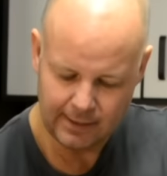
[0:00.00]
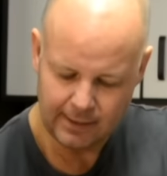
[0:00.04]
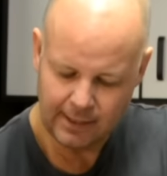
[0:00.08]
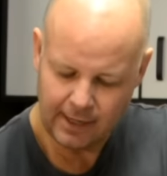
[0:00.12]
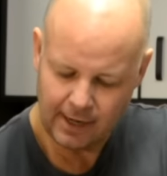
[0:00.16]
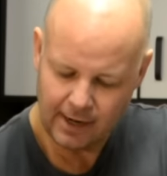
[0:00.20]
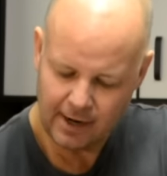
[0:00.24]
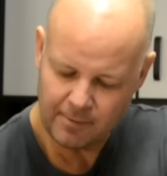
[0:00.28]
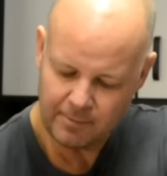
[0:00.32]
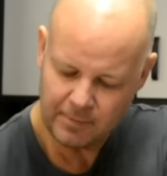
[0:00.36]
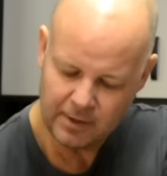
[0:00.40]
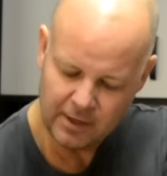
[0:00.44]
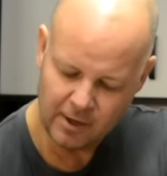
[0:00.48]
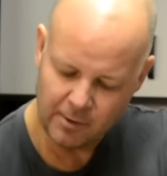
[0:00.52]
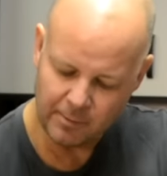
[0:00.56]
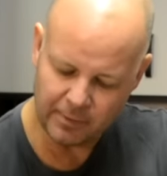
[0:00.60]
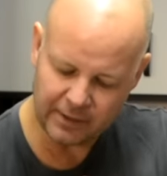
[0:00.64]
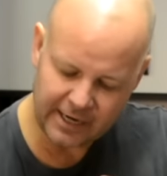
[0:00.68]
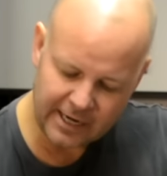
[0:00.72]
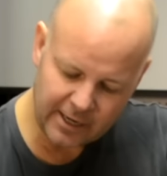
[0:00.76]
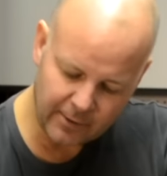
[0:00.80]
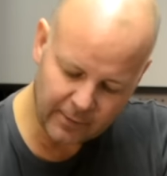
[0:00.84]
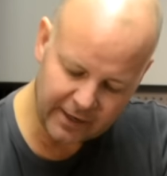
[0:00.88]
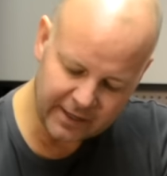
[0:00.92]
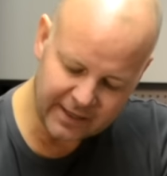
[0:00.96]
But
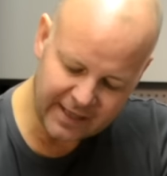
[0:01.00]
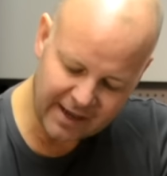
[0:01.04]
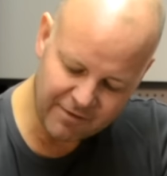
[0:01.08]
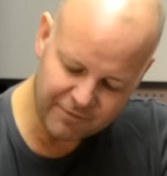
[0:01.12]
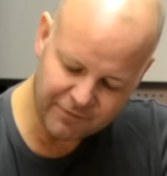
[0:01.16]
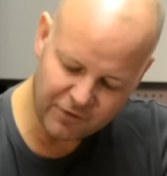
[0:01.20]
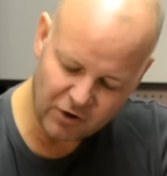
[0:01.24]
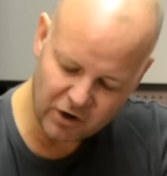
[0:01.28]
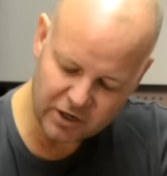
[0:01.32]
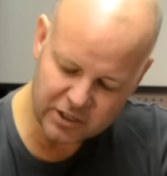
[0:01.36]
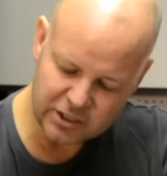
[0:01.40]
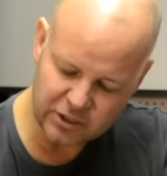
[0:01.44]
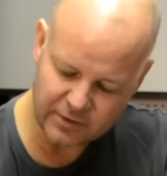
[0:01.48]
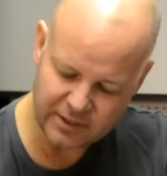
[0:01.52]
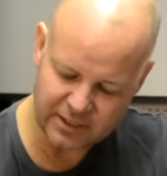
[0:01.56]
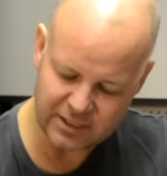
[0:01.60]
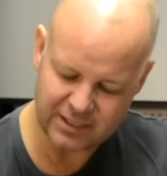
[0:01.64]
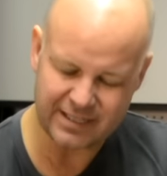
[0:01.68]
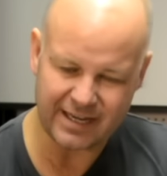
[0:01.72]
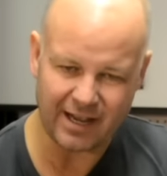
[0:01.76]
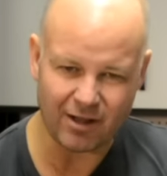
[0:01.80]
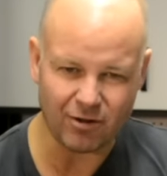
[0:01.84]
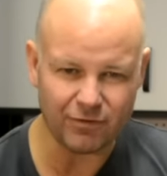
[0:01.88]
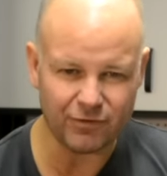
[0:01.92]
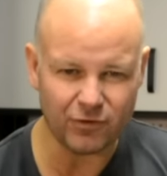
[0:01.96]
anyway, that visor
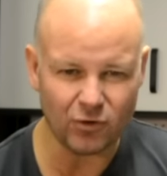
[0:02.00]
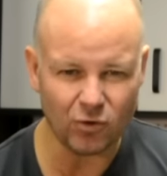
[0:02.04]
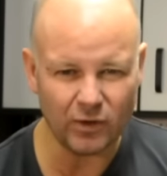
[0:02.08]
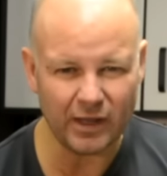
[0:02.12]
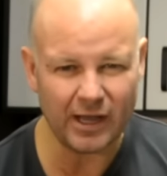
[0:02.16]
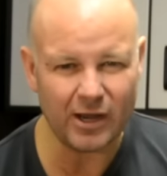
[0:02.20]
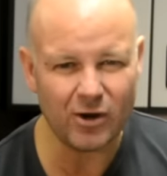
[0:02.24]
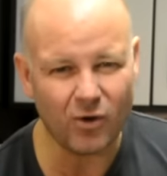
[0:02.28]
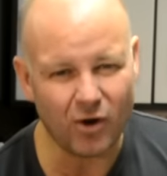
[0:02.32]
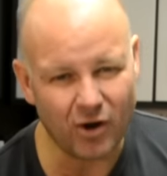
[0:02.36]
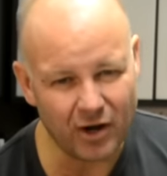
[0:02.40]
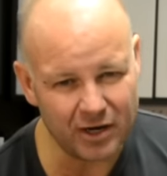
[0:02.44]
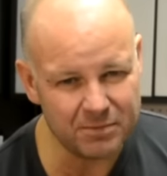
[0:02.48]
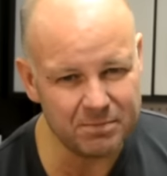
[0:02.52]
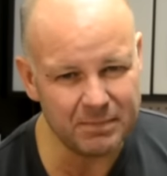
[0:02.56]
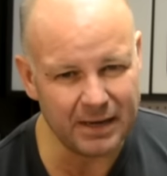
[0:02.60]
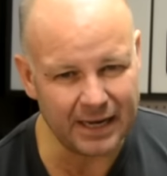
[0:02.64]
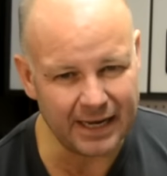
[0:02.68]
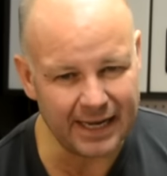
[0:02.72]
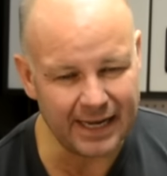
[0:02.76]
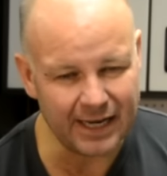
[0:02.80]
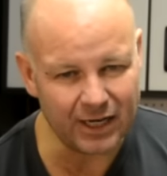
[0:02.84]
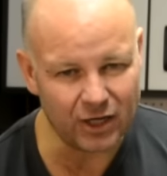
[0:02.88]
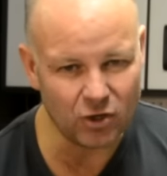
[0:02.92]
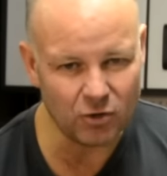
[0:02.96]
itself, although I admit
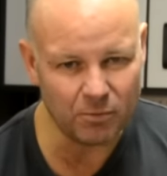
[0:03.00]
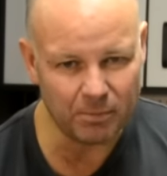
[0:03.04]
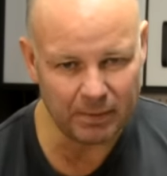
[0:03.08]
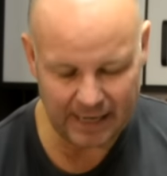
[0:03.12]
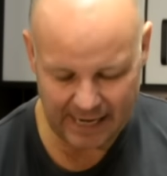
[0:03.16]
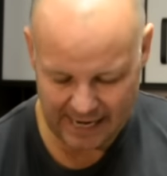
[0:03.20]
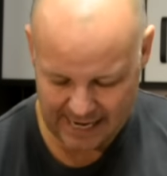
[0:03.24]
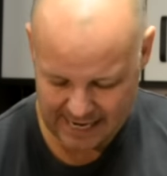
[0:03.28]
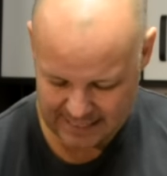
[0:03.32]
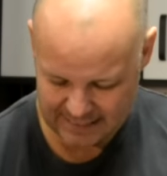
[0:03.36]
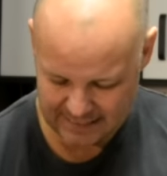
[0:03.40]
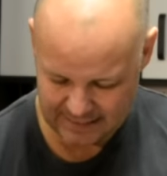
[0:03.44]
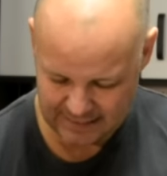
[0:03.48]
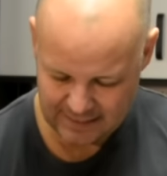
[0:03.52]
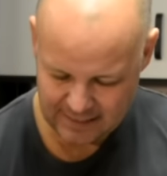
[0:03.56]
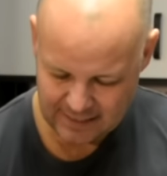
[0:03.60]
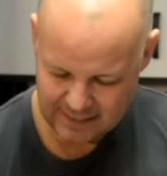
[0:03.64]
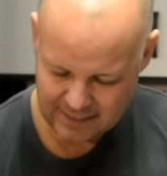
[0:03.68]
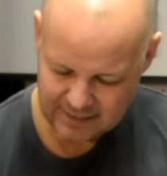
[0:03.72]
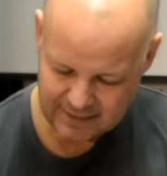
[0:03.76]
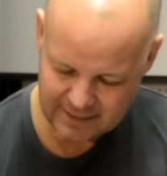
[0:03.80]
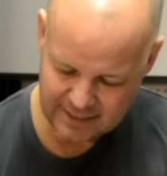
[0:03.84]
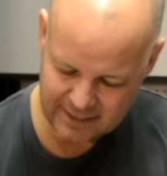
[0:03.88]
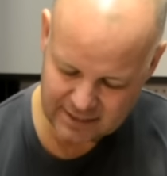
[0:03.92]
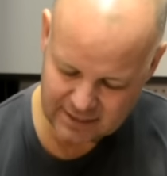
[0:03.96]
it could be handy,
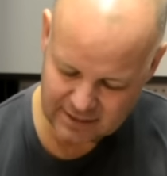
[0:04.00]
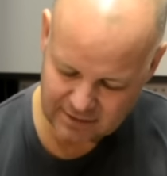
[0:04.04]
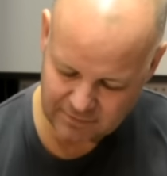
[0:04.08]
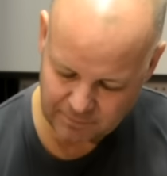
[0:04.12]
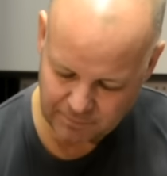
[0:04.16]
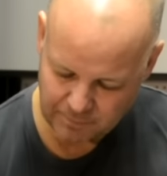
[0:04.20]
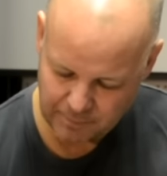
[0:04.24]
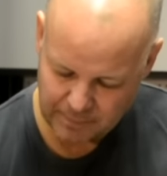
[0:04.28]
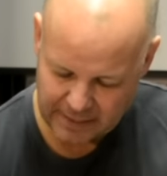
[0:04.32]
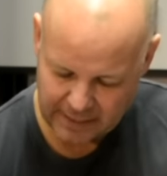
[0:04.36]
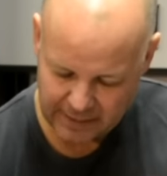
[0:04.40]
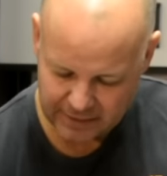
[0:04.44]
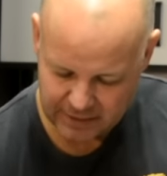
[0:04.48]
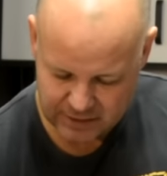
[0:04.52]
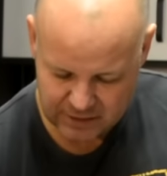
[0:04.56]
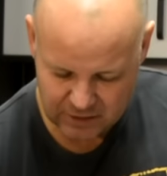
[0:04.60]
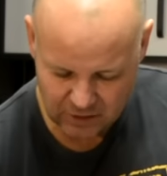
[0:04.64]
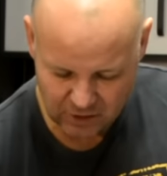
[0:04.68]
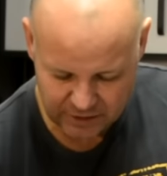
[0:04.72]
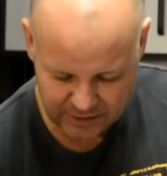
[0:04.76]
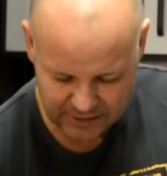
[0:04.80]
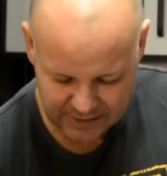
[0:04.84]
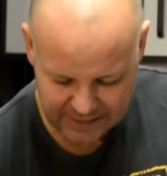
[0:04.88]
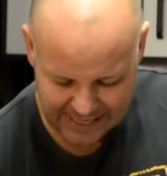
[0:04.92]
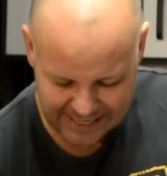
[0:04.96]
this bit at the
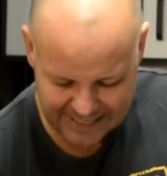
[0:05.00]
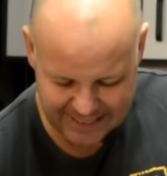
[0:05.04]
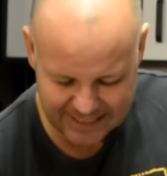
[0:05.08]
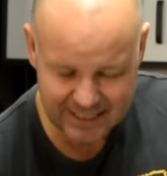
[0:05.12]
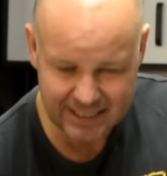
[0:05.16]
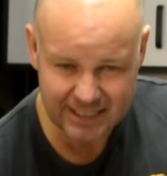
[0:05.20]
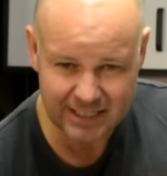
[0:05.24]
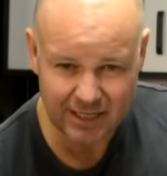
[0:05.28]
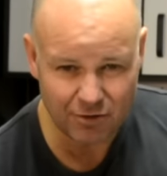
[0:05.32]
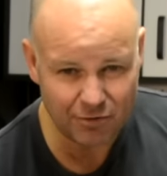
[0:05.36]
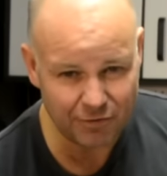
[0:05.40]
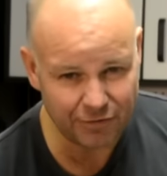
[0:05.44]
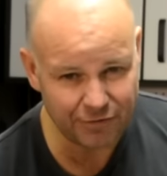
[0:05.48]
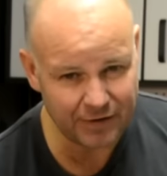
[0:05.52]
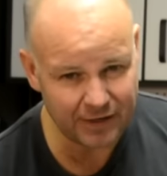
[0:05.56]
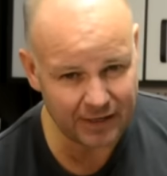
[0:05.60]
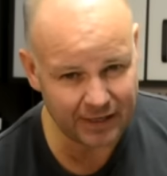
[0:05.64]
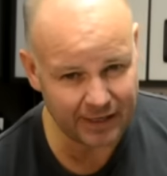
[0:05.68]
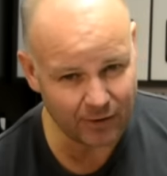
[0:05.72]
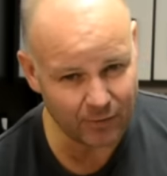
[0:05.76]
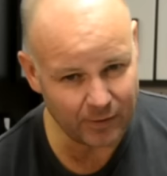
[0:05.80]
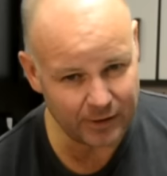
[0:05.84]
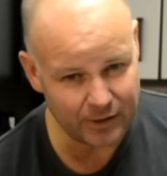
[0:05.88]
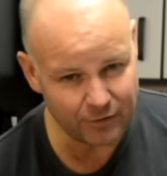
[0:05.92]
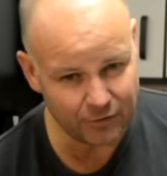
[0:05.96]
side here, that is so
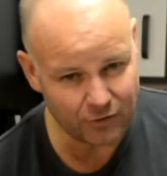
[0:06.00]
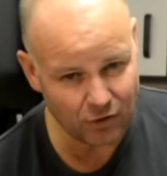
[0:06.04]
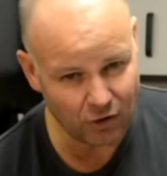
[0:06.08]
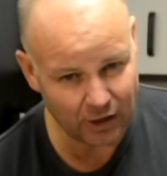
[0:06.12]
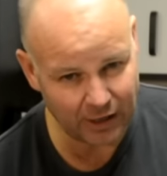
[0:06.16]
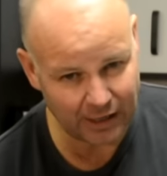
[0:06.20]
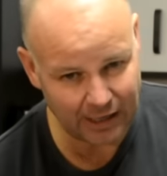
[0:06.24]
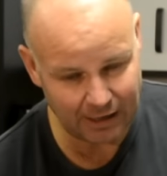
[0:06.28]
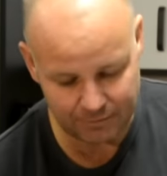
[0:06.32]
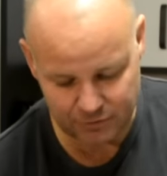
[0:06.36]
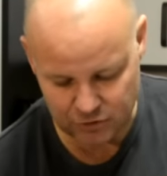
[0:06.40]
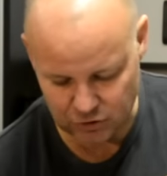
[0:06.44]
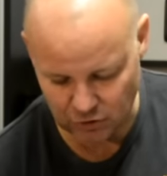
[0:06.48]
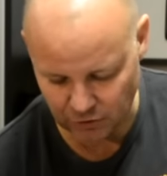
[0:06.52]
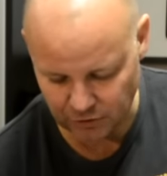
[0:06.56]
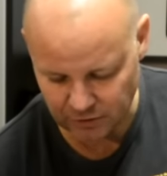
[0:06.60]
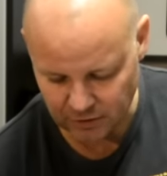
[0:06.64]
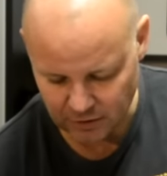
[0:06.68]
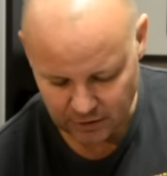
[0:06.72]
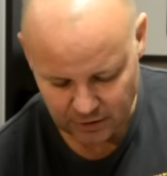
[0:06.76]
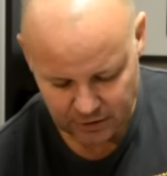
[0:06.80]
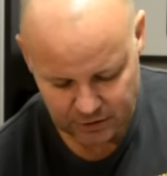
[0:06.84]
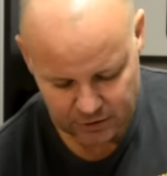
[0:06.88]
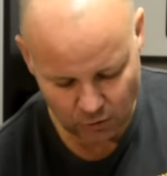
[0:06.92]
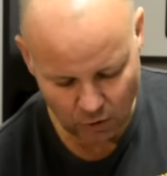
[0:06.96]
fiddly when you've got gloves on
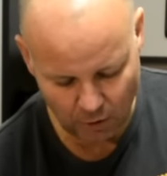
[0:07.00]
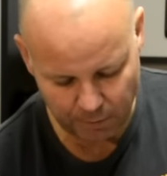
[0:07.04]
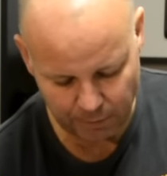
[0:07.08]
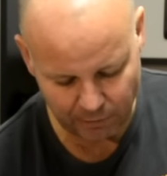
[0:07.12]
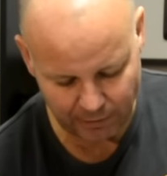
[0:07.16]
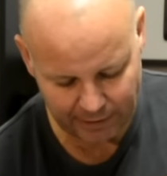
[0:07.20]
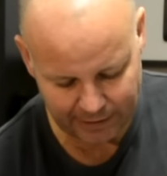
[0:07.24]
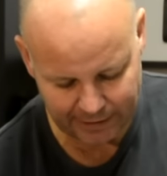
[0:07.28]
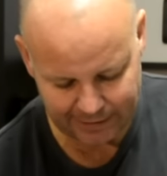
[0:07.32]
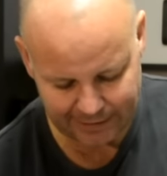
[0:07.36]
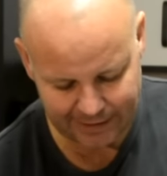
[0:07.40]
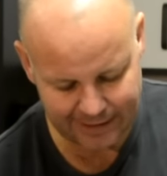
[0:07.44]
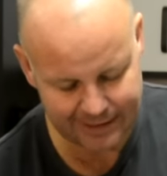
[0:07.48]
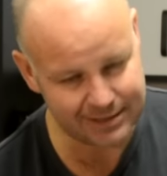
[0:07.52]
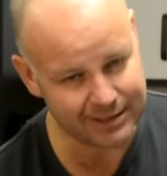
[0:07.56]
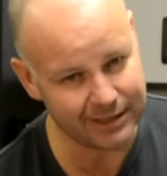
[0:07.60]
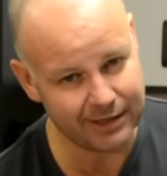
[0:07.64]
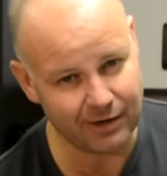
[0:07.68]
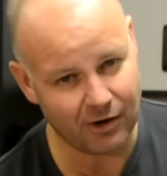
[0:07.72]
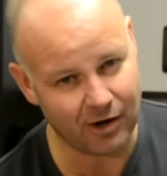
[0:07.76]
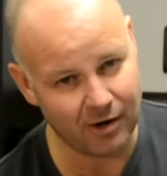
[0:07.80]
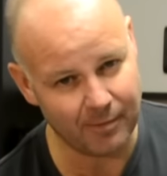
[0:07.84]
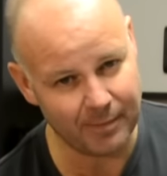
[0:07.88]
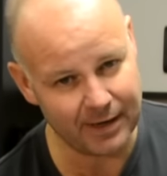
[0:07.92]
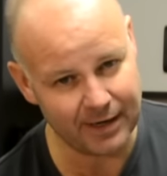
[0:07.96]
to operate. It's a
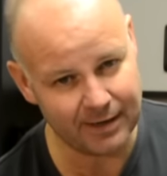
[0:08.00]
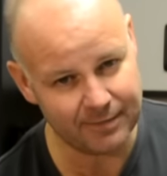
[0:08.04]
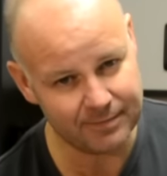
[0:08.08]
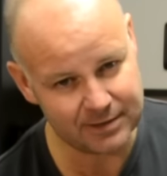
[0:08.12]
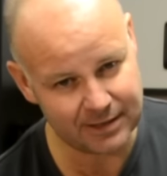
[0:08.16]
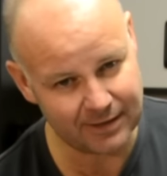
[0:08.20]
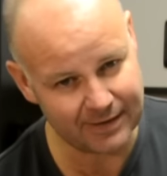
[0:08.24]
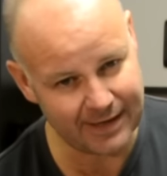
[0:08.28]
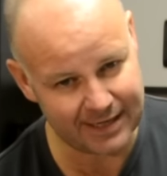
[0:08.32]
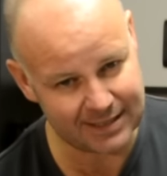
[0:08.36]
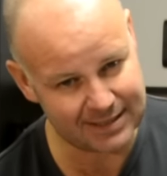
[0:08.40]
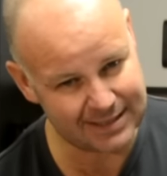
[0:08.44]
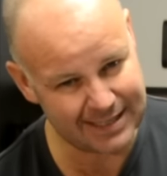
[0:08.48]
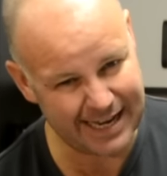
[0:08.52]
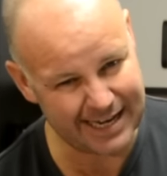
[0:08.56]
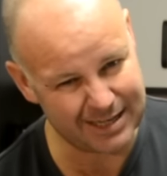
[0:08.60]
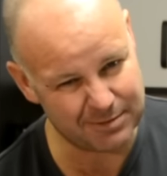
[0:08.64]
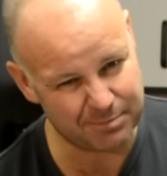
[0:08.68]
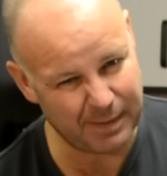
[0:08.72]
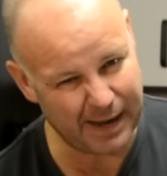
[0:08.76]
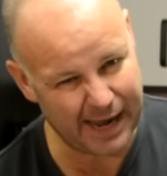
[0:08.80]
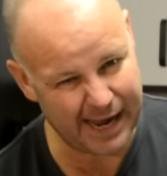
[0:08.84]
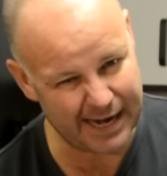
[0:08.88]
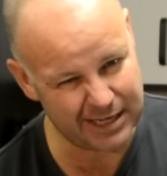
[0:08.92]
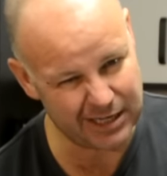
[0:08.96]
nightmare. So that's
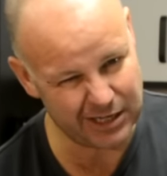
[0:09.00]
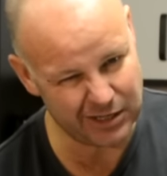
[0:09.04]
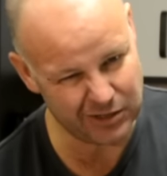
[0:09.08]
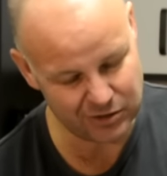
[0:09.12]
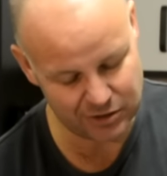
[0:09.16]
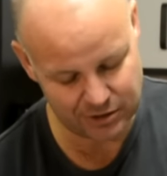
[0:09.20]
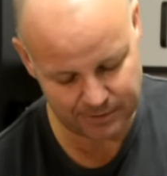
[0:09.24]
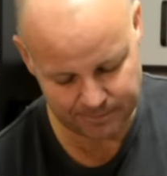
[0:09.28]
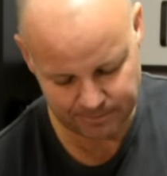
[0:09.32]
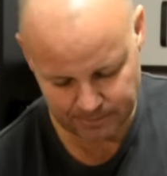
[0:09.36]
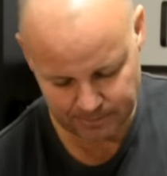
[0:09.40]
bad news.